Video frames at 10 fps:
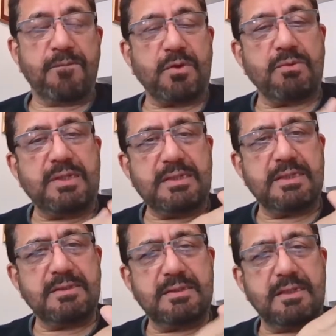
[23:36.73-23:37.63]
So this
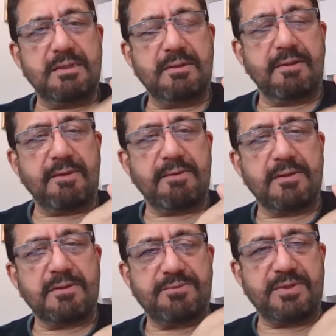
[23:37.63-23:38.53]
is
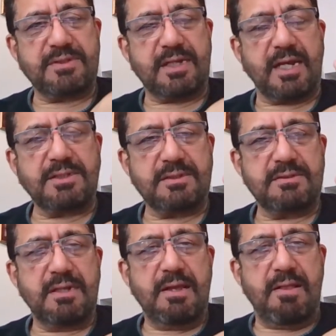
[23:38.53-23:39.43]
the sophistication